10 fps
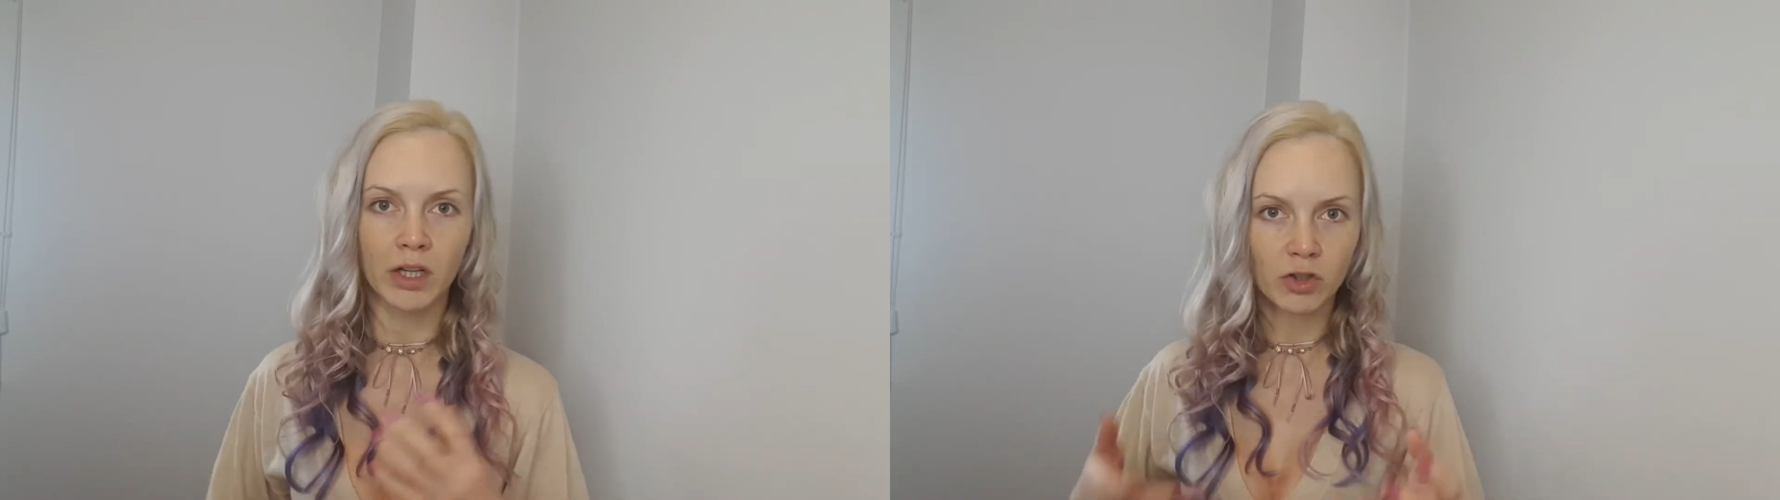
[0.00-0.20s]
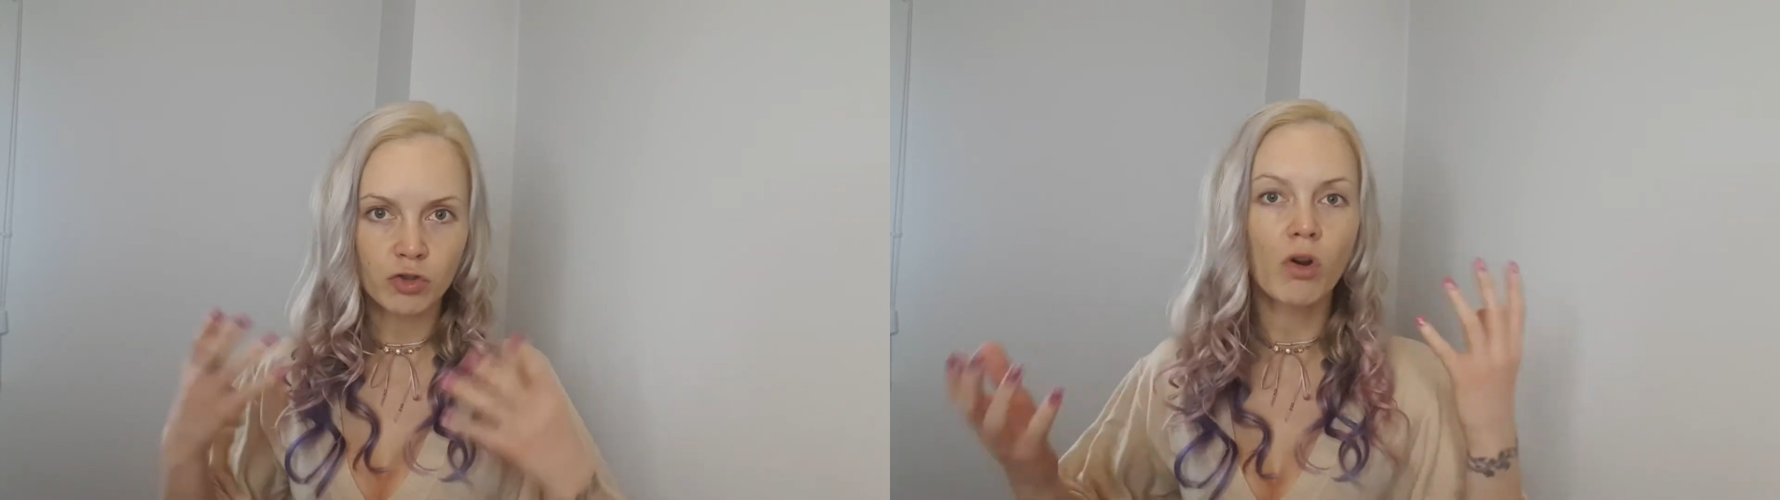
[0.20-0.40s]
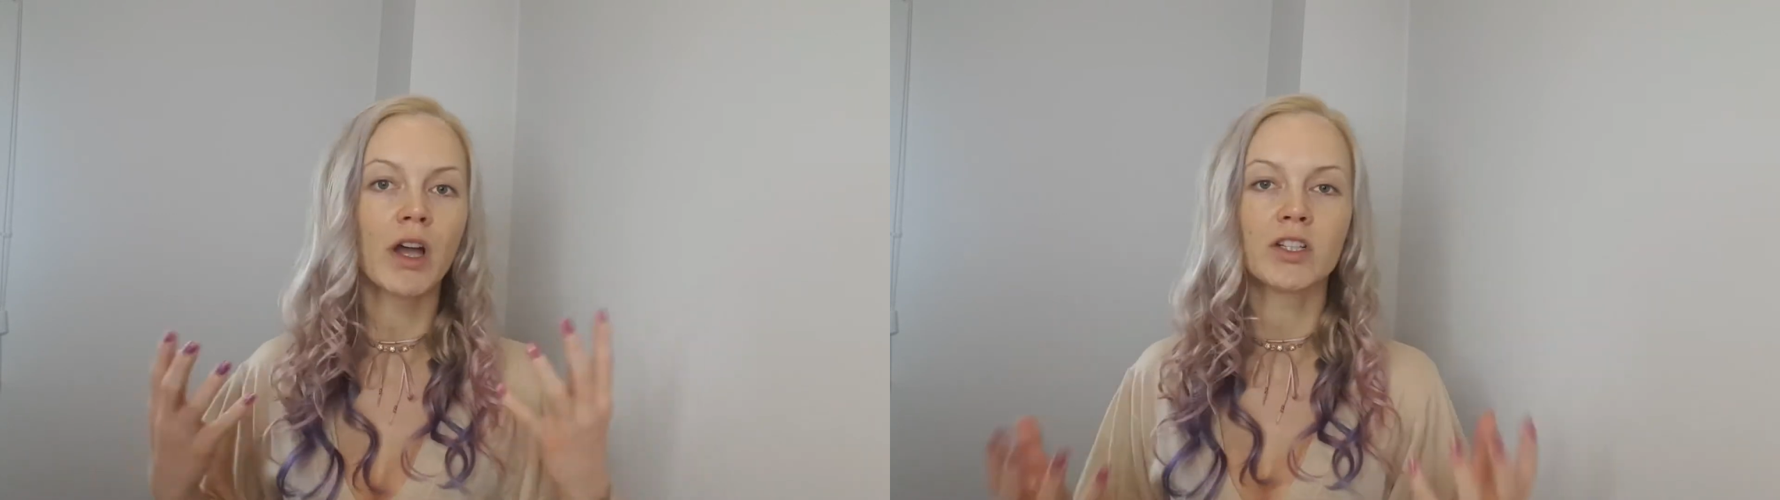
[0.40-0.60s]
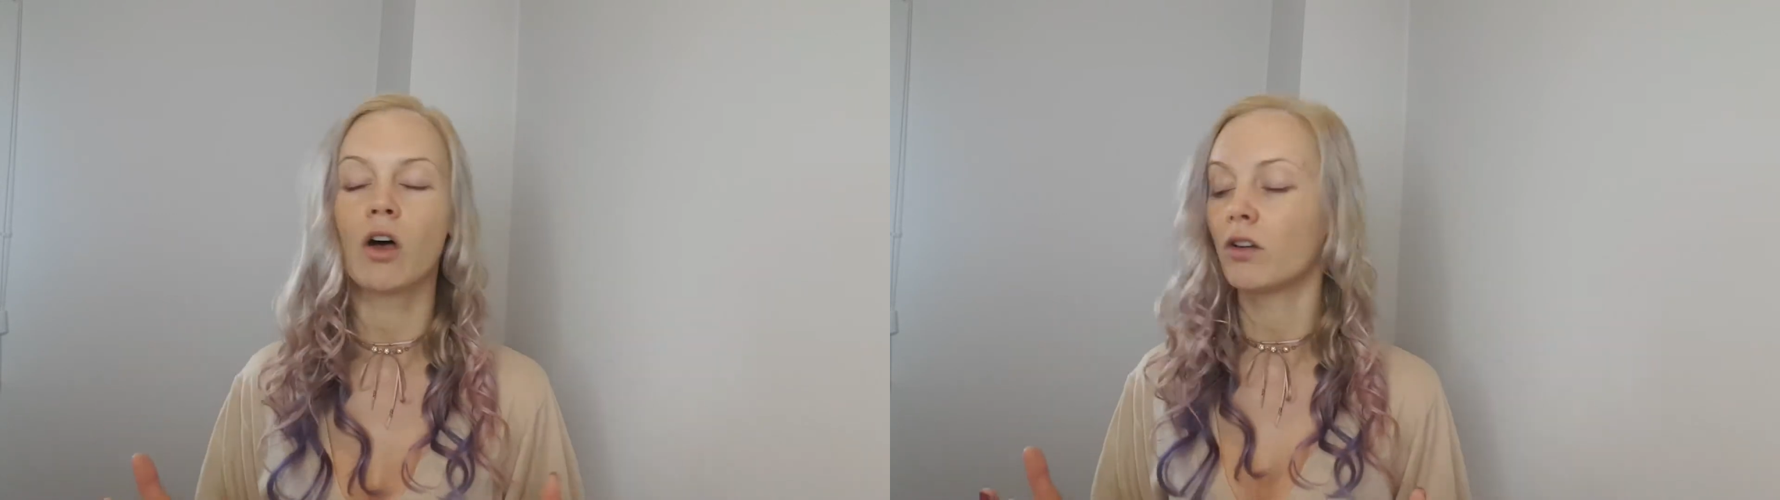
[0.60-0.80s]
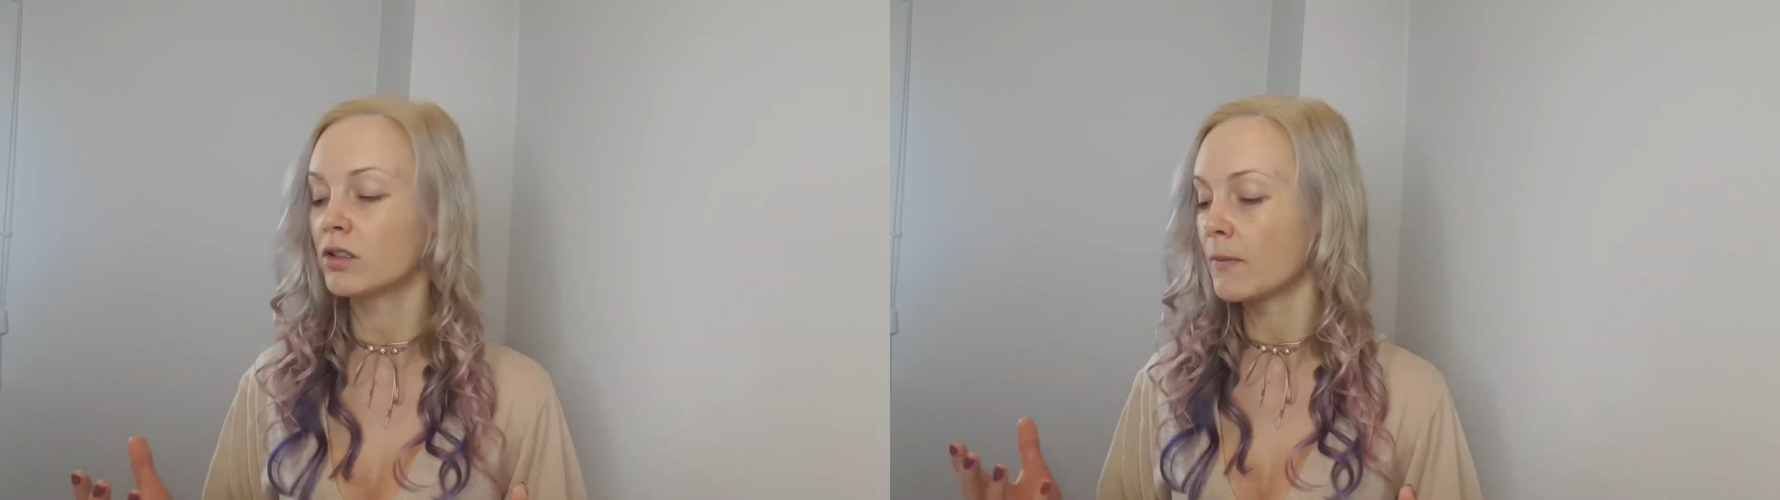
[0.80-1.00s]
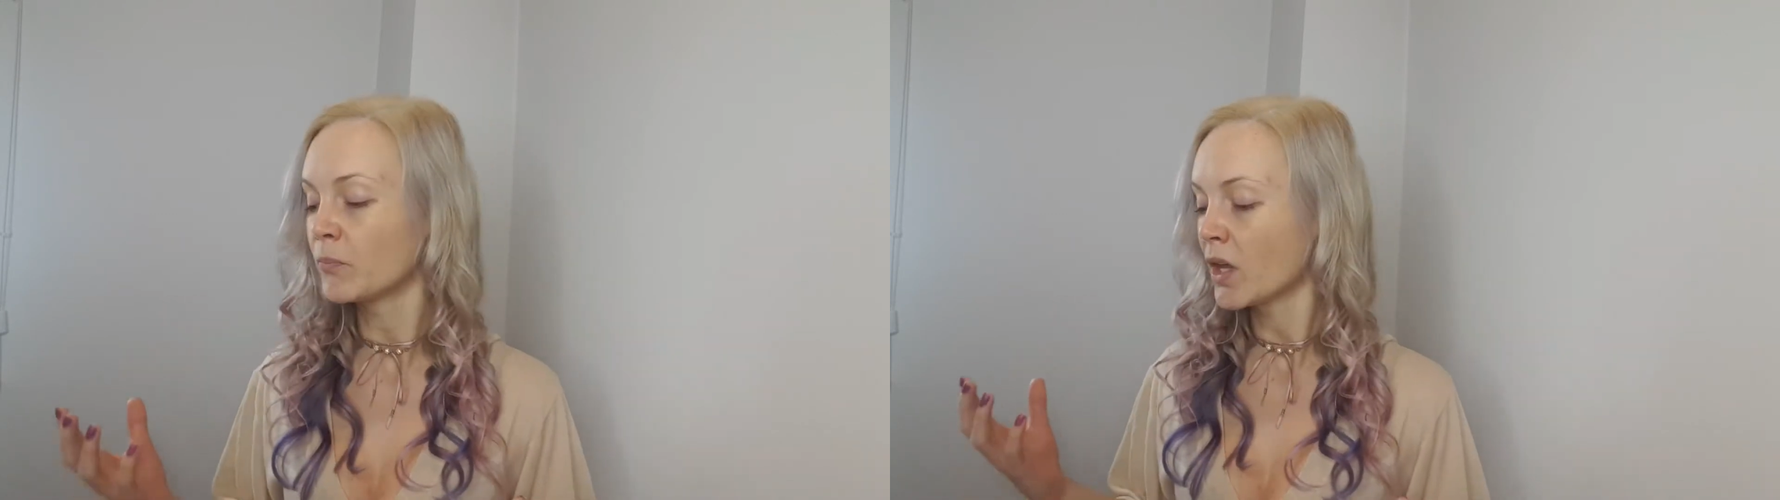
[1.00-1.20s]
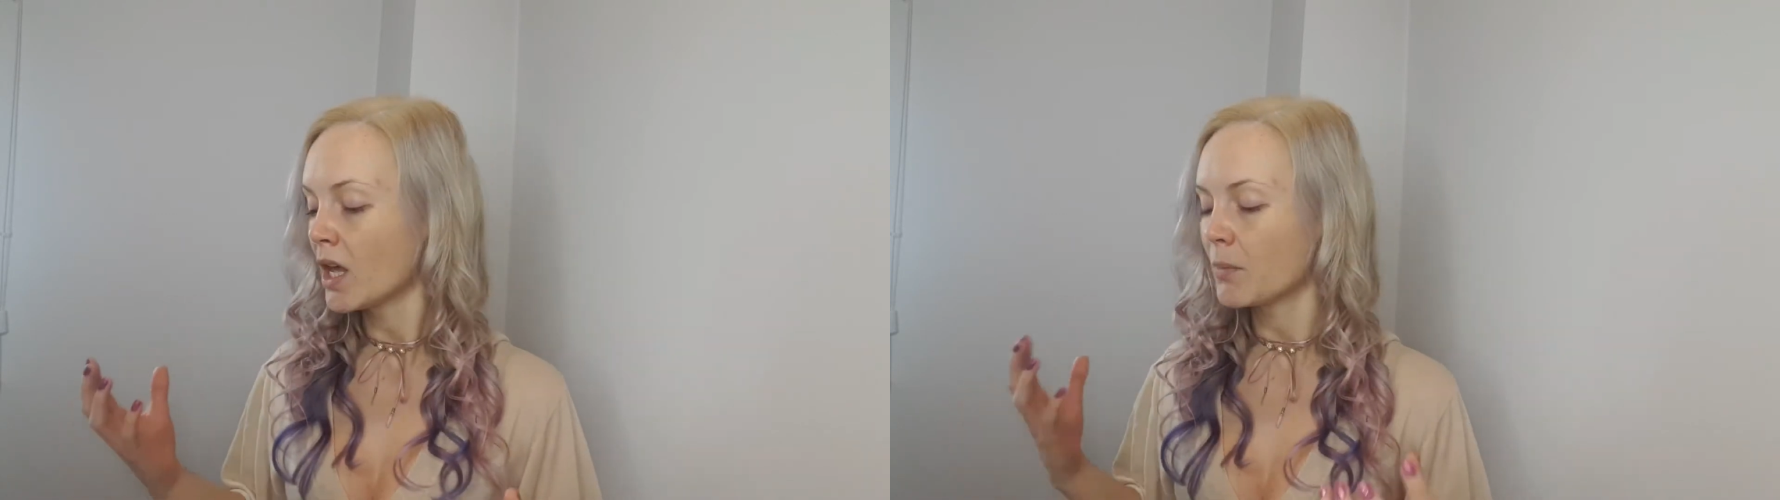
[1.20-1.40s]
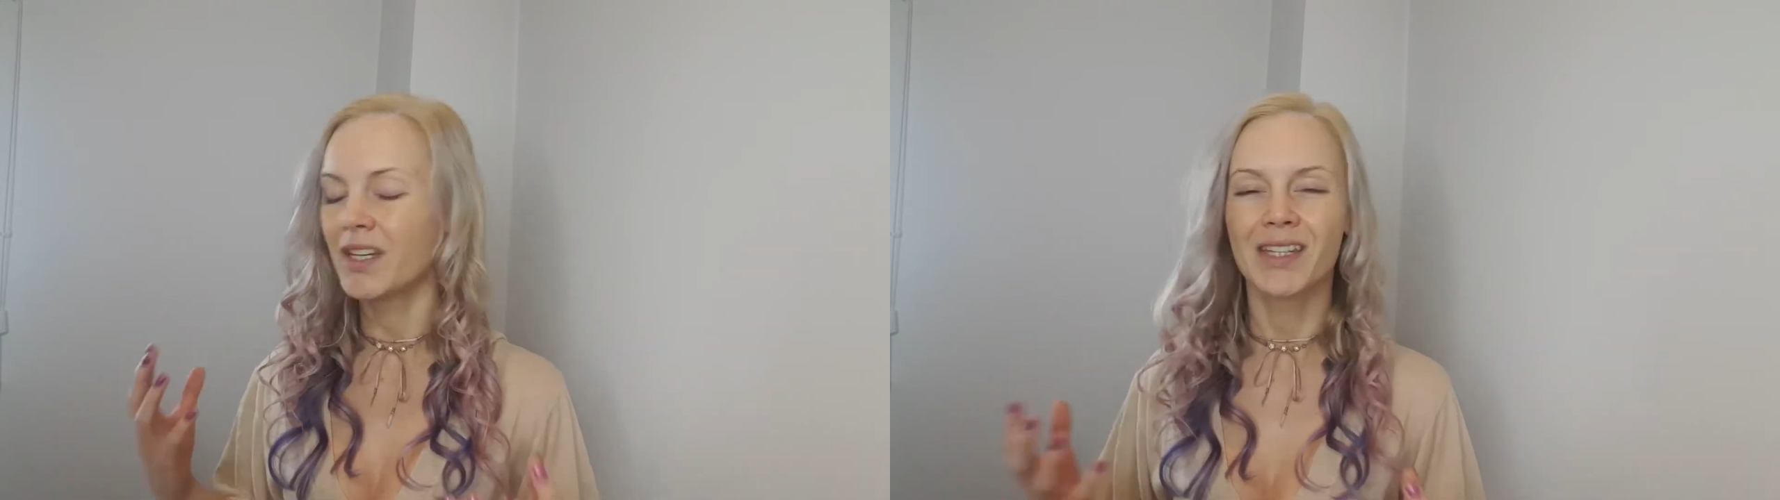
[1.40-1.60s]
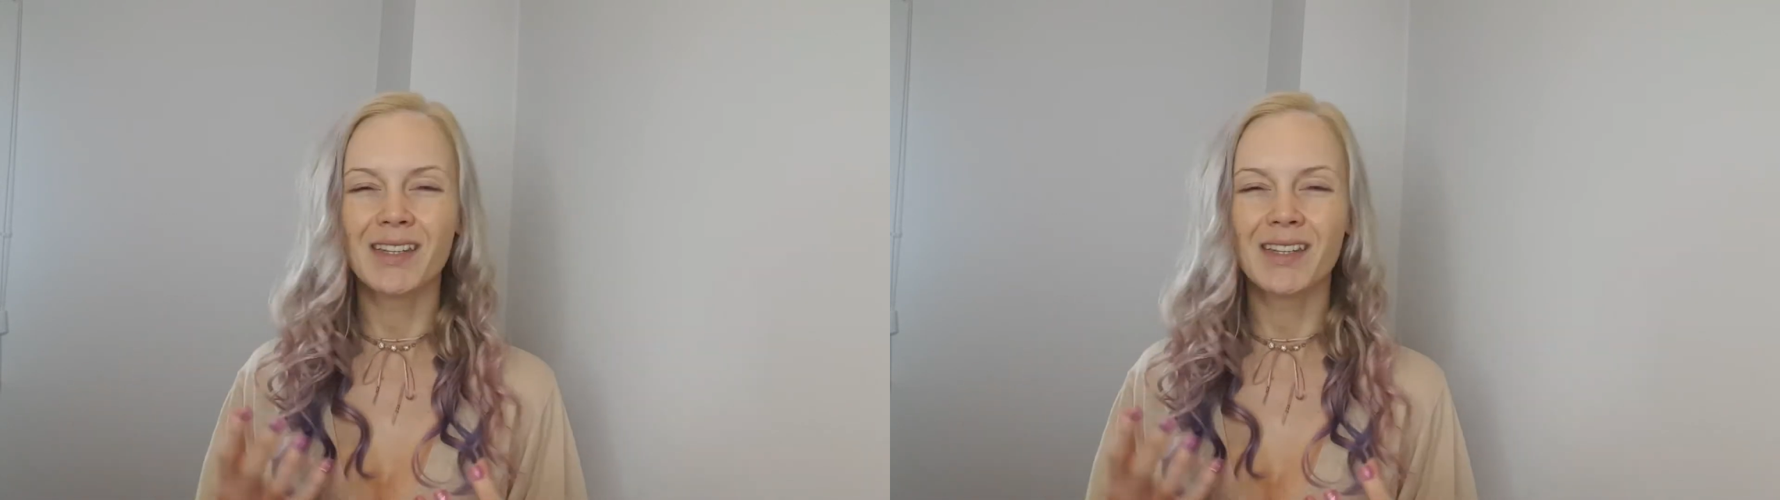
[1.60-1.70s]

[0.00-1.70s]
tried on, but it